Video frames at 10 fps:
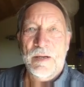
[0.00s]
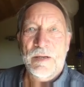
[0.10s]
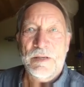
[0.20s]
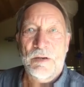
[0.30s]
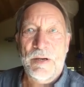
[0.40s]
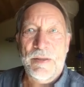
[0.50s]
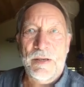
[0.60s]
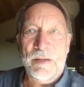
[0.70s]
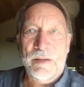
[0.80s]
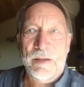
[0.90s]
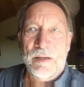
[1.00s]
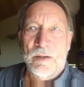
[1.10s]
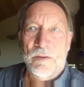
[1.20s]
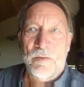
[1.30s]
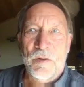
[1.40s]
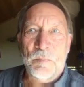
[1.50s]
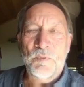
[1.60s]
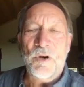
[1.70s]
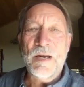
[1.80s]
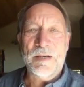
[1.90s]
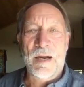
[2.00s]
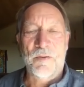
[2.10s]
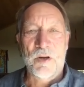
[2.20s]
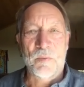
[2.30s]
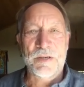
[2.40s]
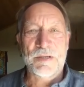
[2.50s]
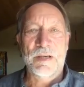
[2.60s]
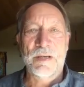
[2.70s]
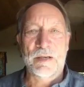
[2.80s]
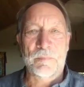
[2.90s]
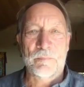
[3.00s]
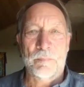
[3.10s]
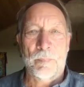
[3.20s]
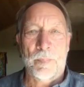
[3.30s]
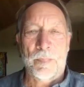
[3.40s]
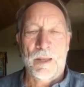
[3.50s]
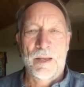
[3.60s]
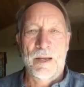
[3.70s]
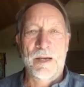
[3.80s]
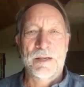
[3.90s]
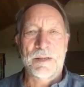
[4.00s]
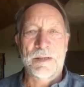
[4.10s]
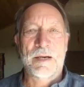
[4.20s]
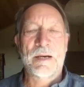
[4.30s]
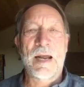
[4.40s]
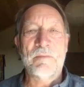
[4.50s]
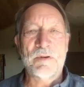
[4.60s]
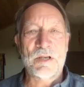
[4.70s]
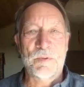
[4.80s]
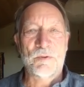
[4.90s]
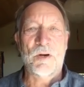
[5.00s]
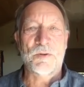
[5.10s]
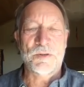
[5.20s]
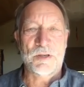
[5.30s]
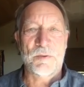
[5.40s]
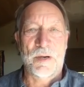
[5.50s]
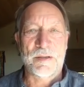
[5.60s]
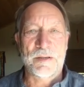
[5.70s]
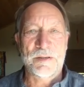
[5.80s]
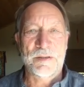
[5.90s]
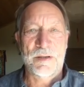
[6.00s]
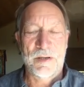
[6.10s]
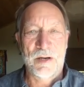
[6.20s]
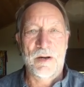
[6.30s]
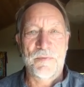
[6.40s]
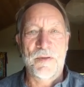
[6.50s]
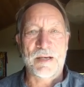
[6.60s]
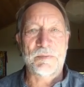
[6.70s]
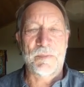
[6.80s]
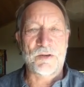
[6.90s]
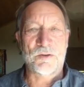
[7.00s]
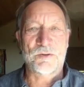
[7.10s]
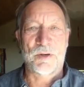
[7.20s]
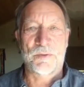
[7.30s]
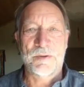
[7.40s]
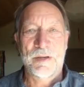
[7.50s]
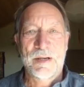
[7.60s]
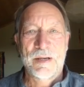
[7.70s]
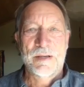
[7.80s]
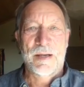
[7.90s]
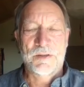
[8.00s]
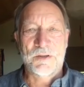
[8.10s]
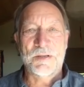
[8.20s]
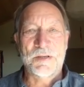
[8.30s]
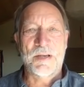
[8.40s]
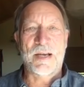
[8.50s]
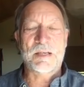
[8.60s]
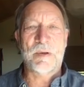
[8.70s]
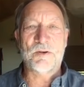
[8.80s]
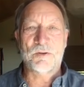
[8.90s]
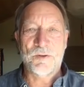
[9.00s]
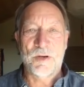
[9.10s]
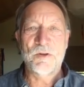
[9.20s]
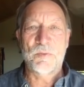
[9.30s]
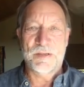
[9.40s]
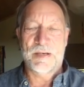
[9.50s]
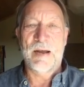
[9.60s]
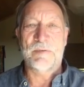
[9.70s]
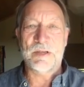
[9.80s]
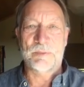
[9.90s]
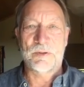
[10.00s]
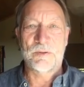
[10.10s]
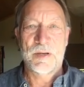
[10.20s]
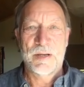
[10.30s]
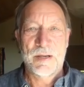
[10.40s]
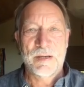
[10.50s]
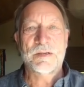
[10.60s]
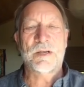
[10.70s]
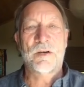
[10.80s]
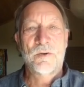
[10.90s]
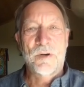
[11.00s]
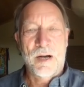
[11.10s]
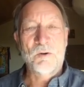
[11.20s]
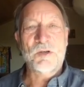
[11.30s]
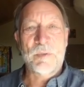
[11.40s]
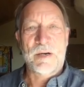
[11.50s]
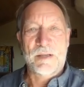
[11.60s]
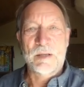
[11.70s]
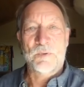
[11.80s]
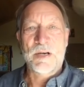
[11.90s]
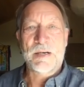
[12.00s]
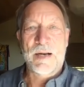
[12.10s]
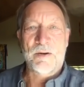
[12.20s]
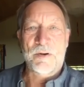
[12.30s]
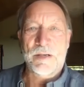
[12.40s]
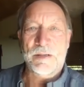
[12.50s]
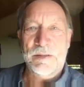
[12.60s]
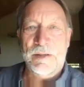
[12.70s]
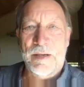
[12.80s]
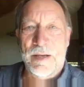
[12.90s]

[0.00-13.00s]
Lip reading: So I think the breakdown that we're seeing is an inevitable consequence of the exponential growth. So just as the exponential growth is inevitable, so ultimately the breakdown is.